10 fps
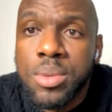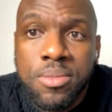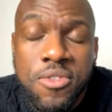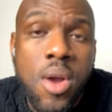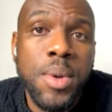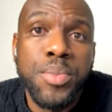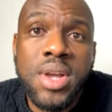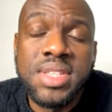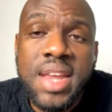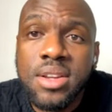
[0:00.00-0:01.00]
former
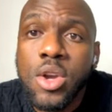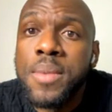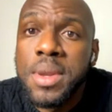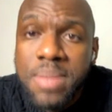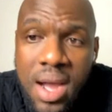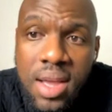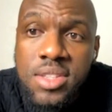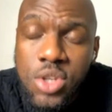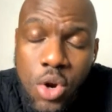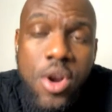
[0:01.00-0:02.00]
president coming back
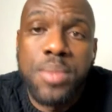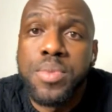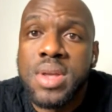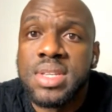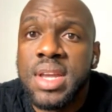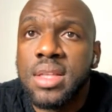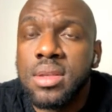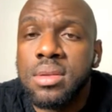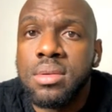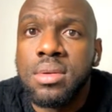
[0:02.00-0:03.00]
as the current president.
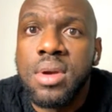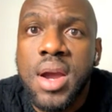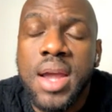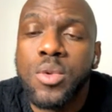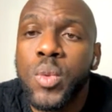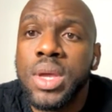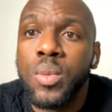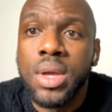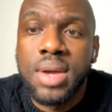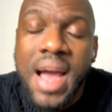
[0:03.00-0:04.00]
All right,
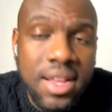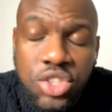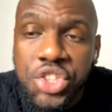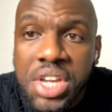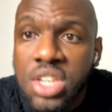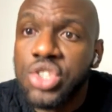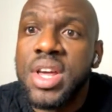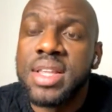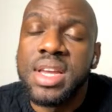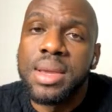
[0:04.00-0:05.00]
we can't change
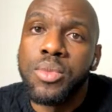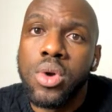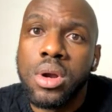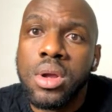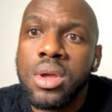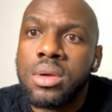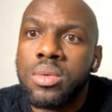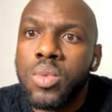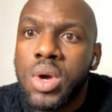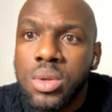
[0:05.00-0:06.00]
that anymore.
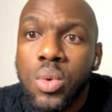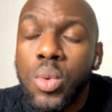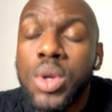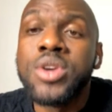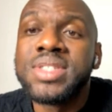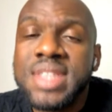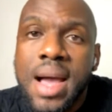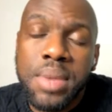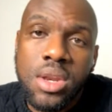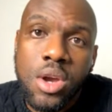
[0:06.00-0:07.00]
What does
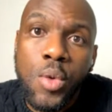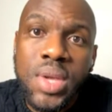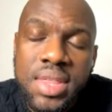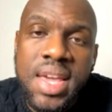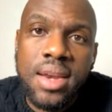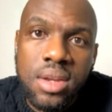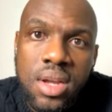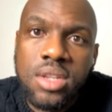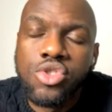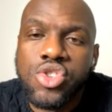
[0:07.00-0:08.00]
that mean? Are we then
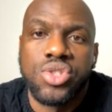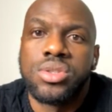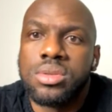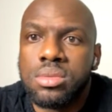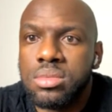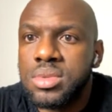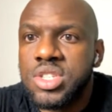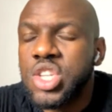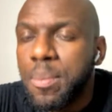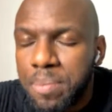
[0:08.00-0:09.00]
gonna just
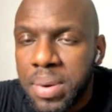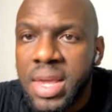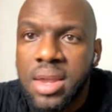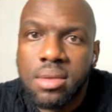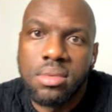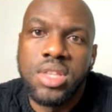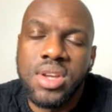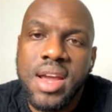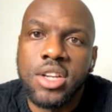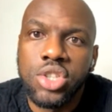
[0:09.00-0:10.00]
stop playing
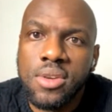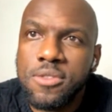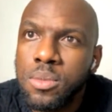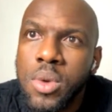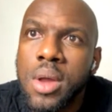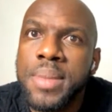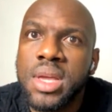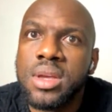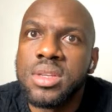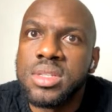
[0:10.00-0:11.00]
international football
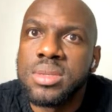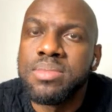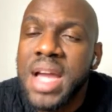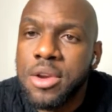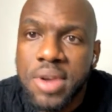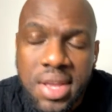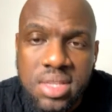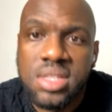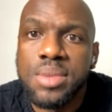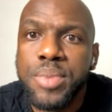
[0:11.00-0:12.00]
because Mike
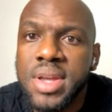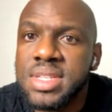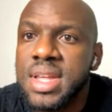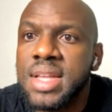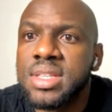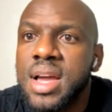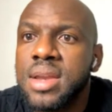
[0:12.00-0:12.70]
Ricketts is the president